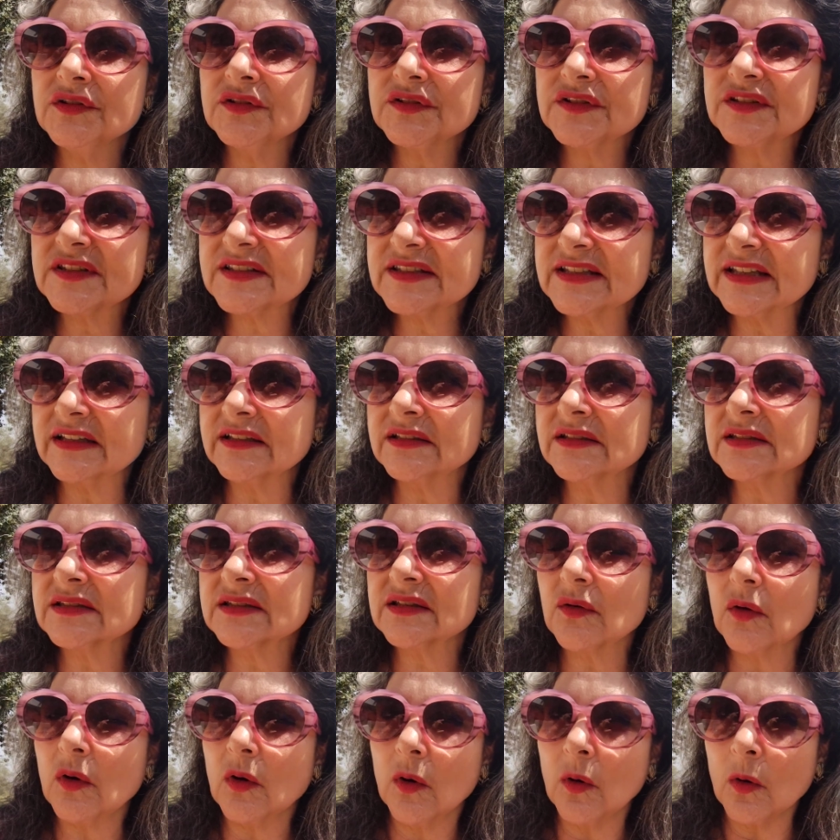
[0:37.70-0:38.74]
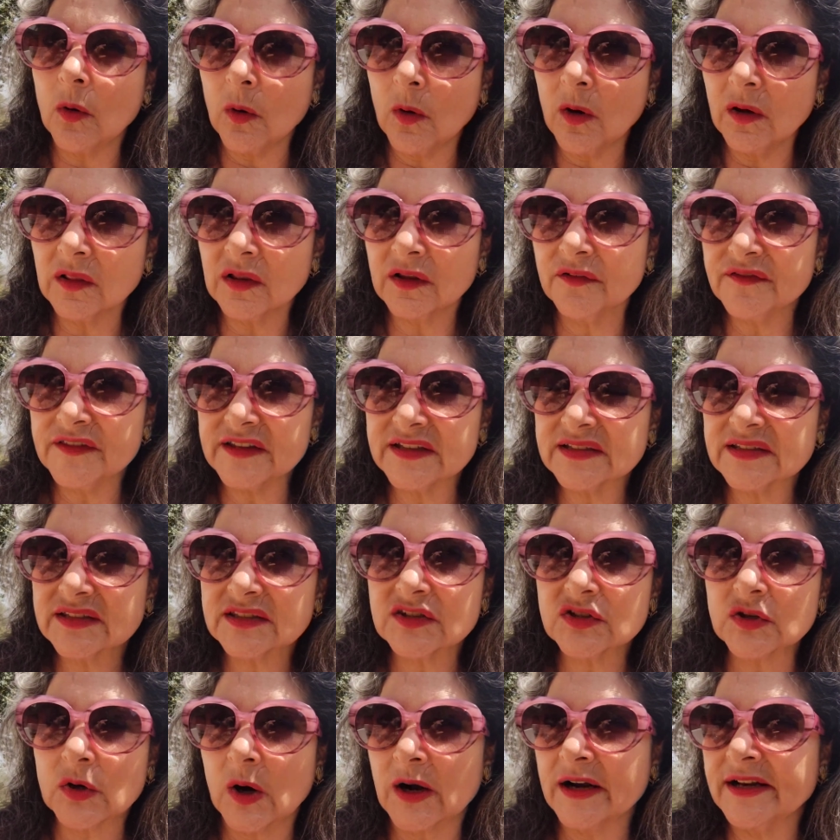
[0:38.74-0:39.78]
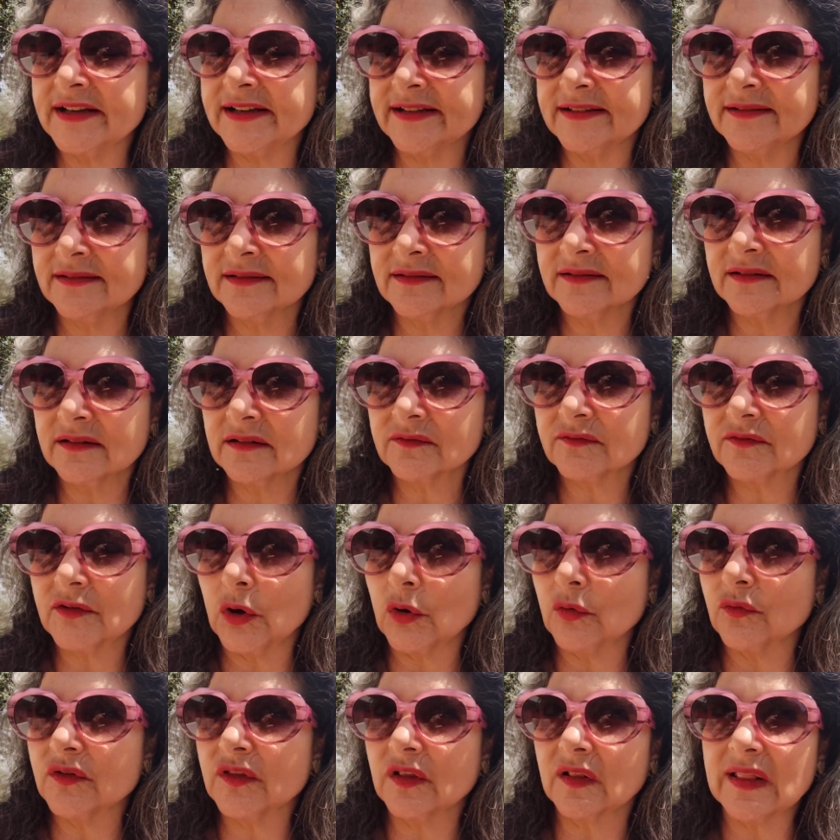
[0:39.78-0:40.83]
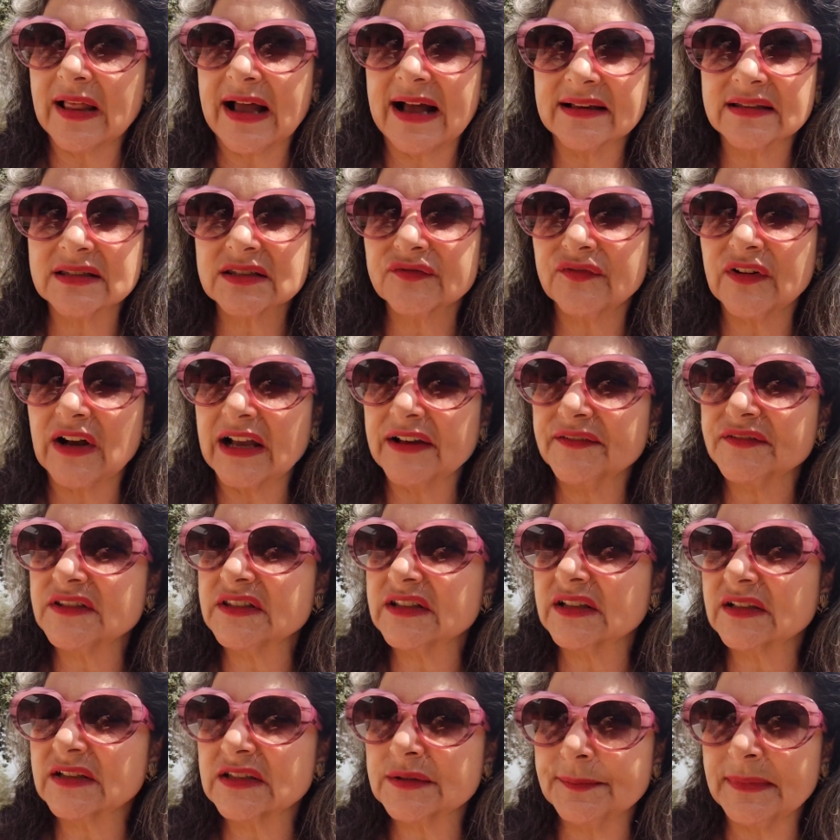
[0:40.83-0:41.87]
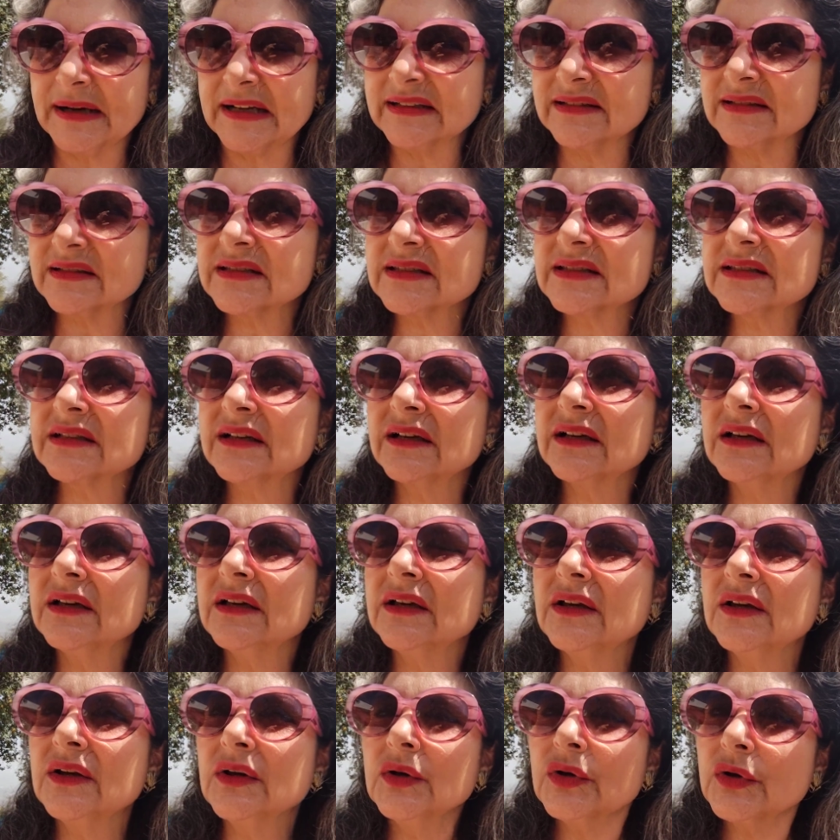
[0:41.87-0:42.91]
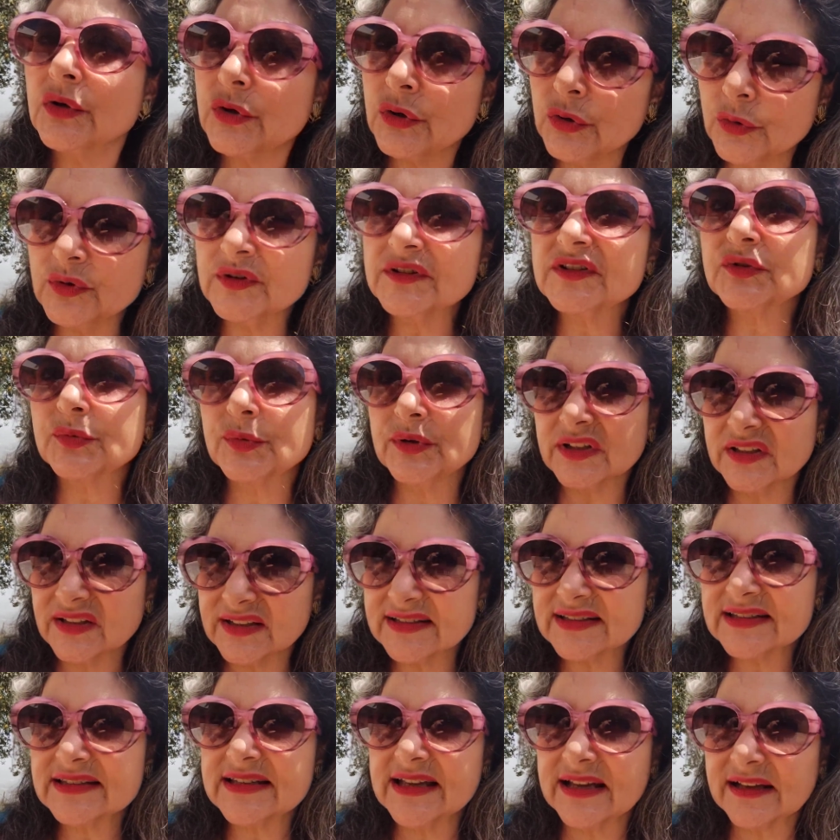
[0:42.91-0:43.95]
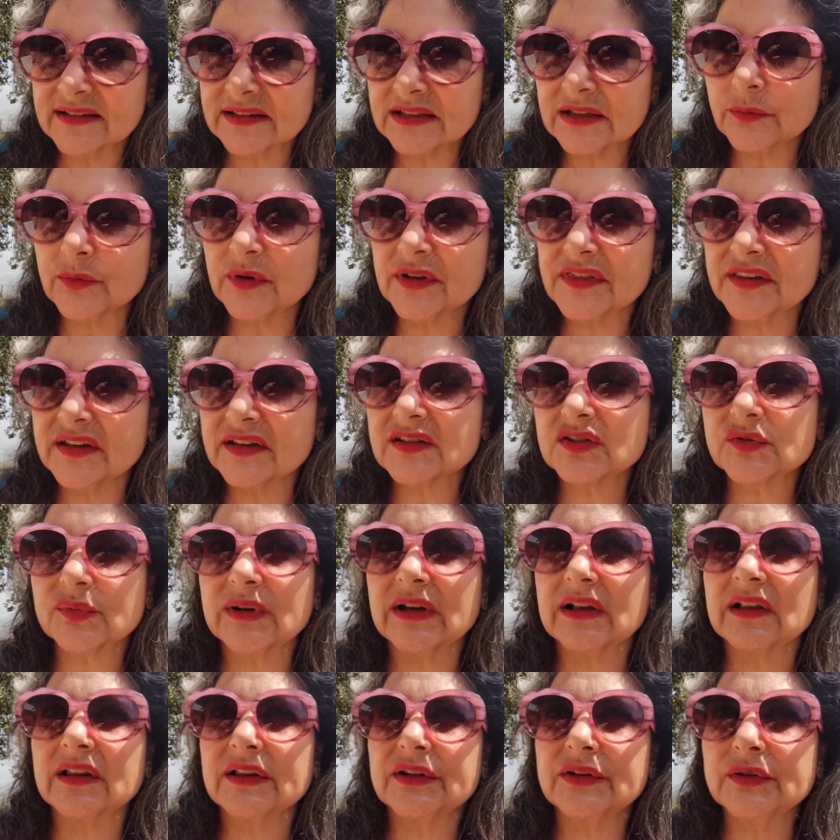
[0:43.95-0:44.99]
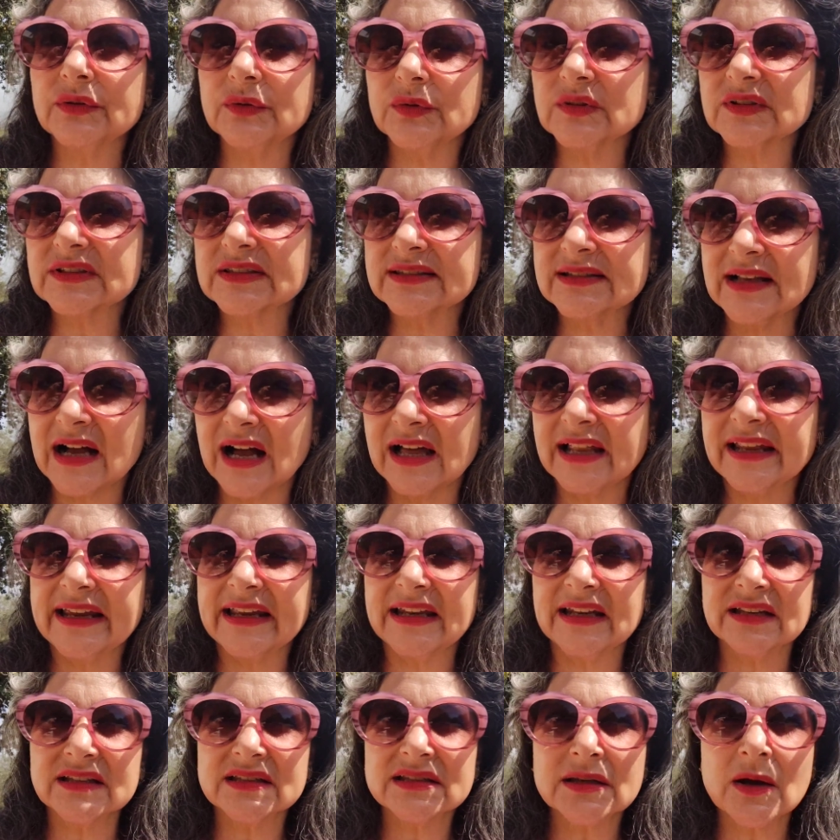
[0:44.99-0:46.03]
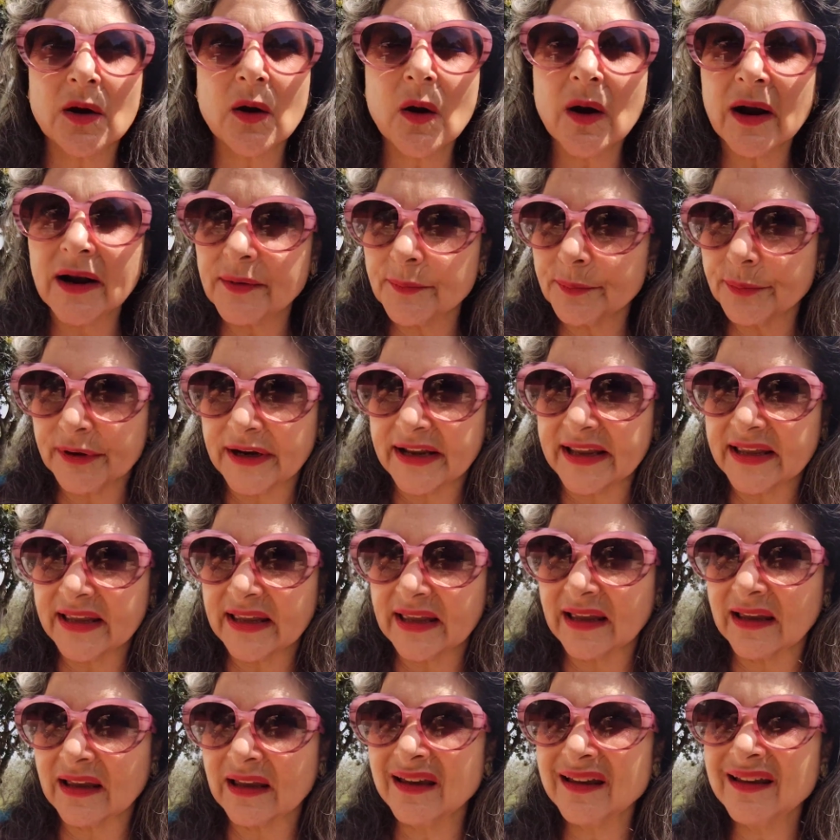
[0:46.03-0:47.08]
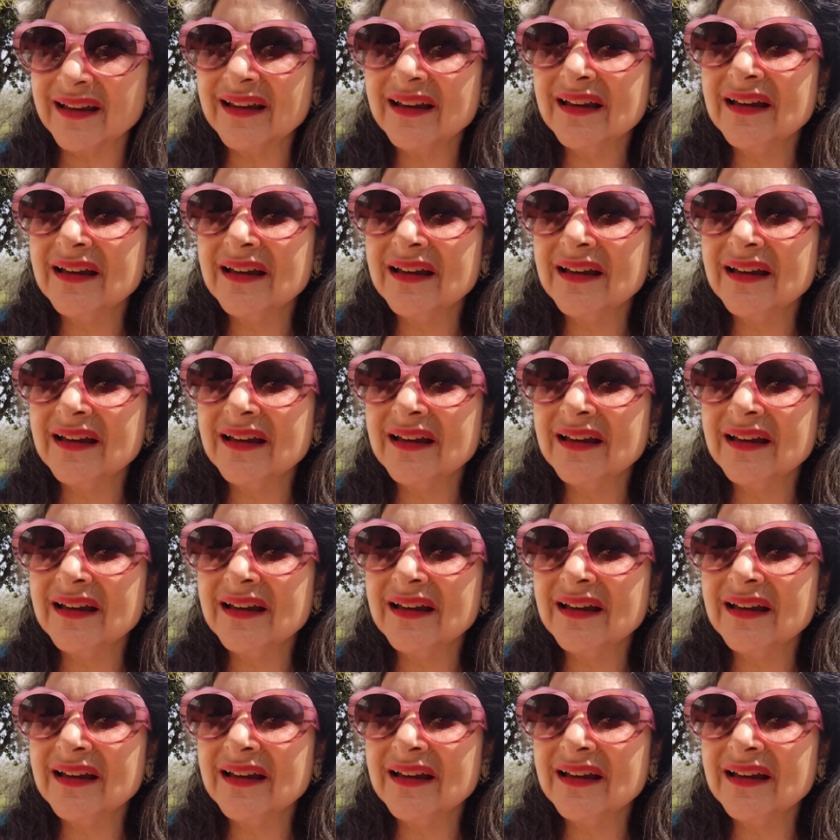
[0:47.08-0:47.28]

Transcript: since all of this started over the last five, six months who is really standing with Israel and who is not. And it's heartbreaking.